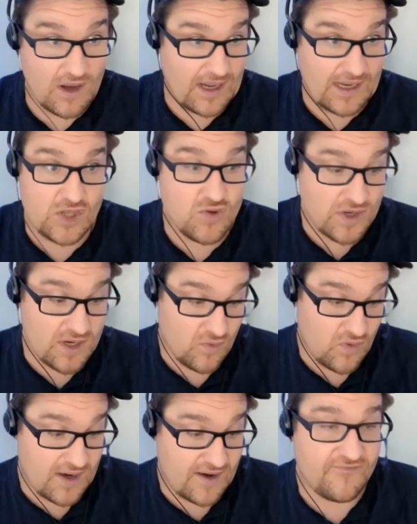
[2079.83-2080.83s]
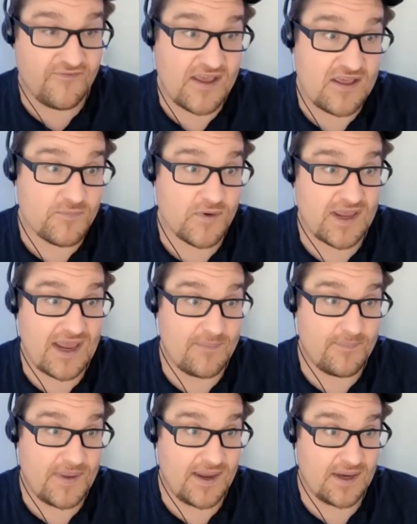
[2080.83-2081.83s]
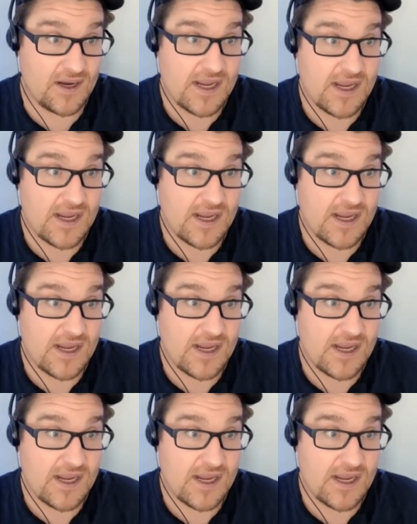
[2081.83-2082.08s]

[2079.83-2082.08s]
Like you can run a Facebook campaign